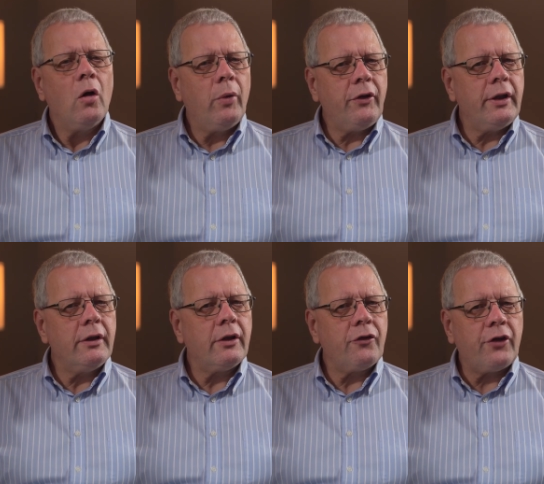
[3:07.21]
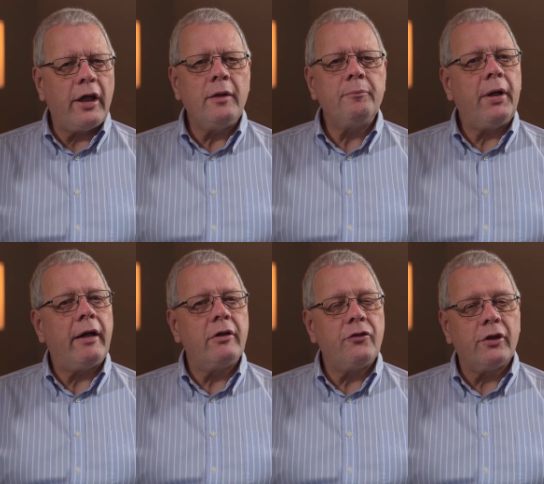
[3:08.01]
Within the same
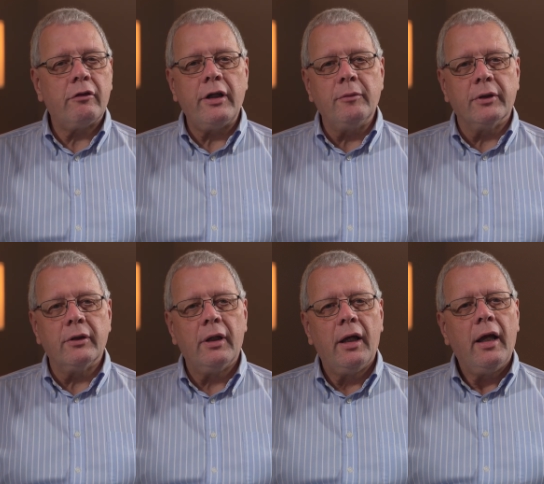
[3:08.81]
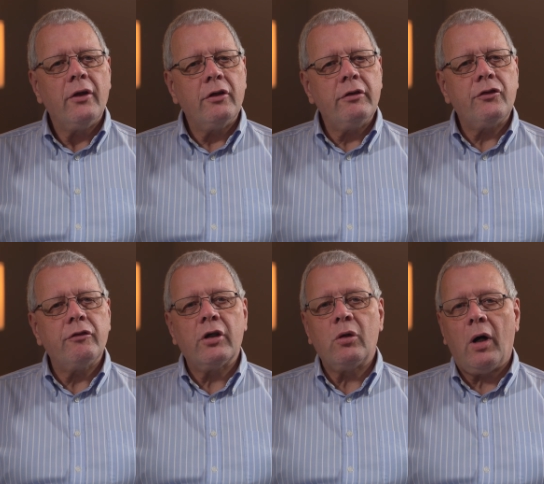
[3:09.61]
Paris Agreement, there is a
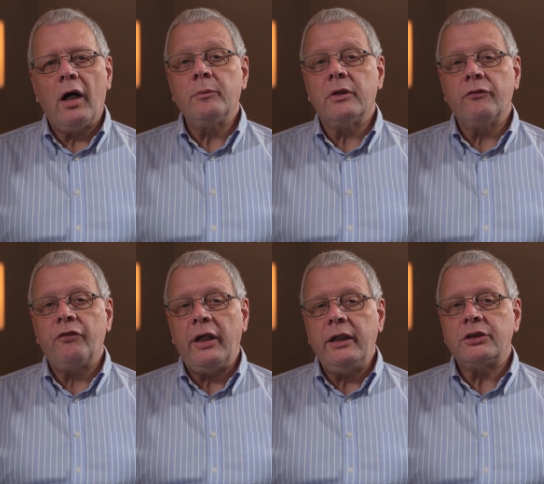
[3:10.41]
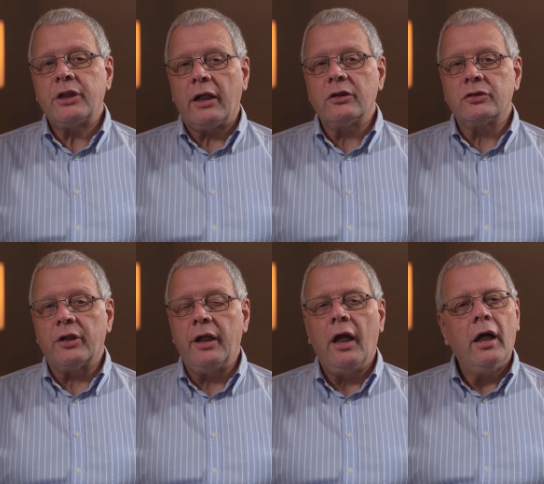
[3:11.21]
requirement for each
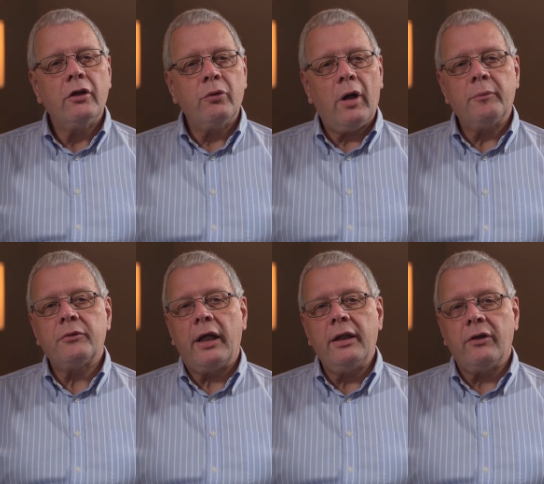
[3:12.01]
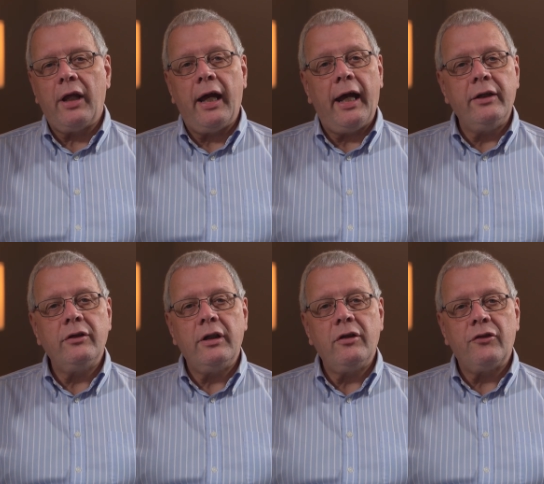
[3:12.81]
country to update their
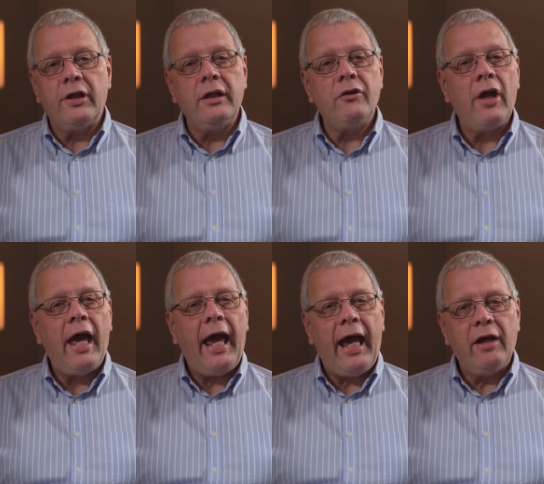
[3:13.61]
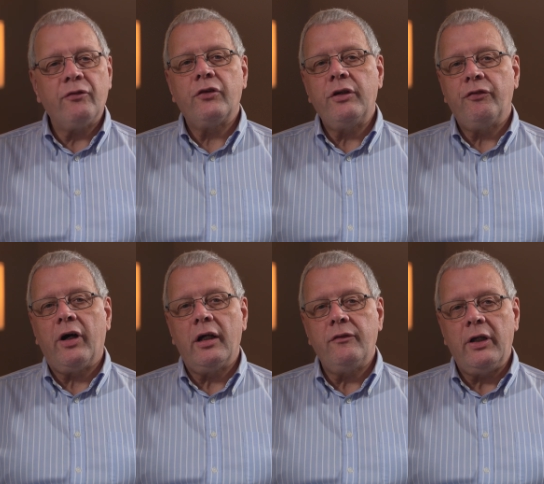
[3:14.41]
NDCs every
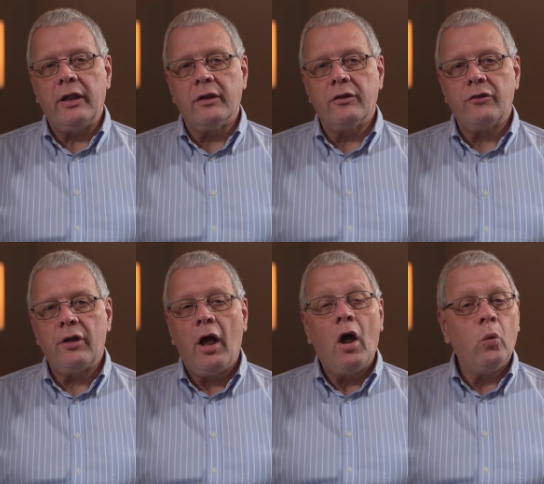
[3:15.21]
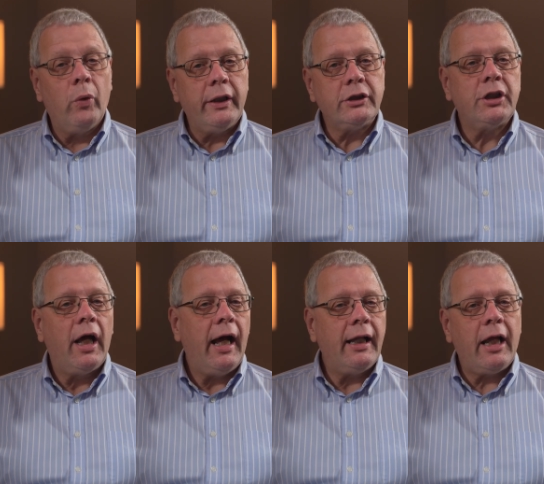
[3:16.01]
five years, which,
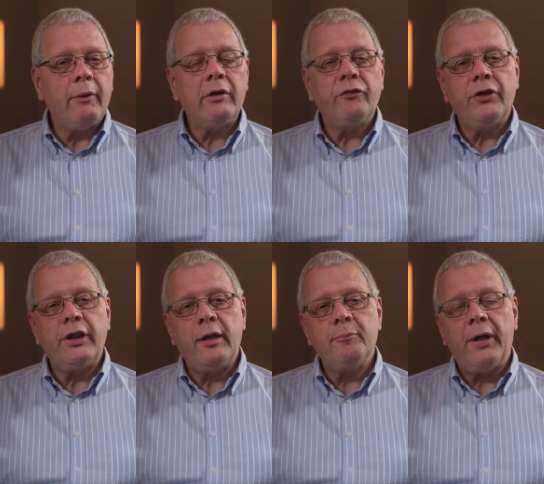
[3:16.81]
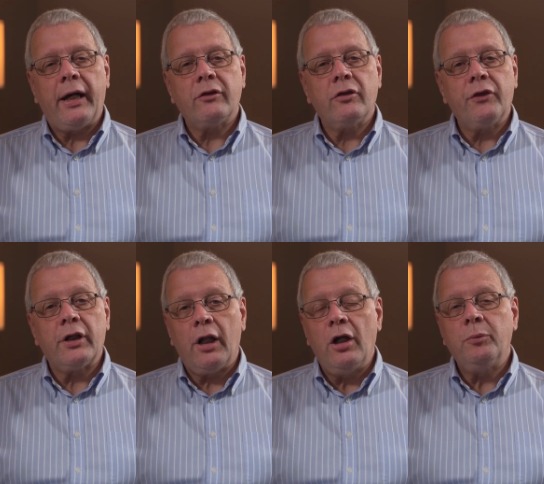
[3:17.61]
allowing for the impact of the
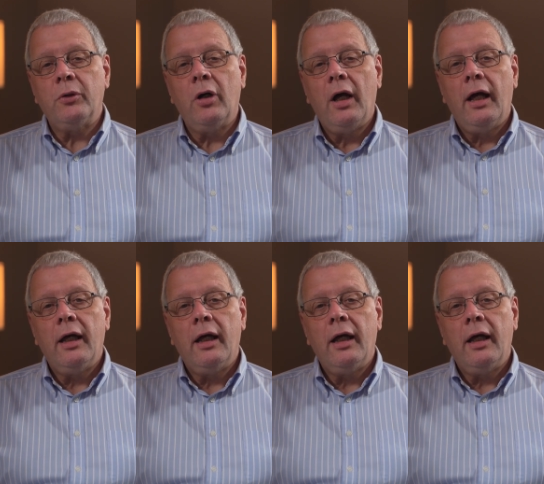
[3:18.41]
global